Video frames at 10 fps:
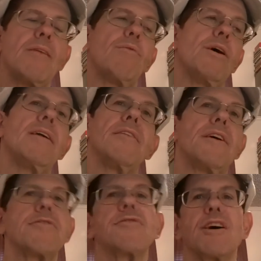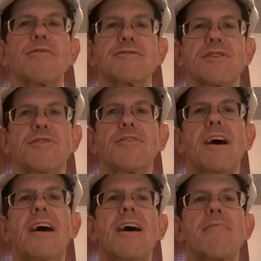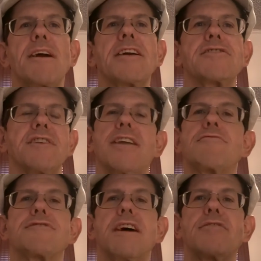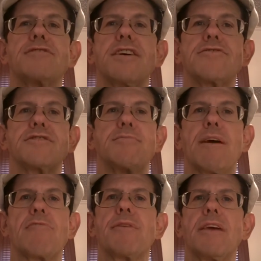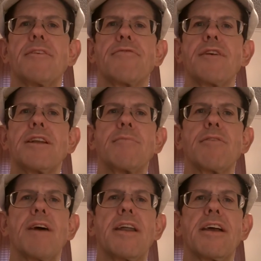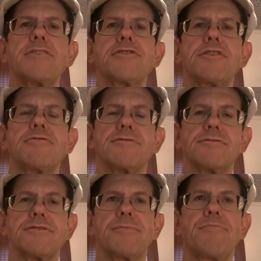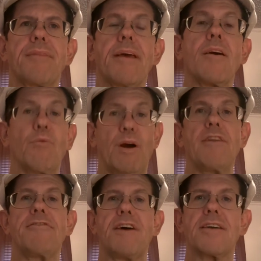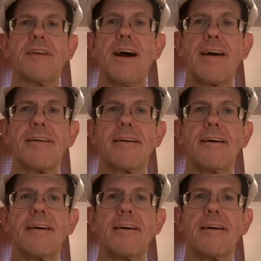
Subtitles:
Well, there you go, Azov, making slanderous accusations about our beloved free democratic institutions. Well, fuck that.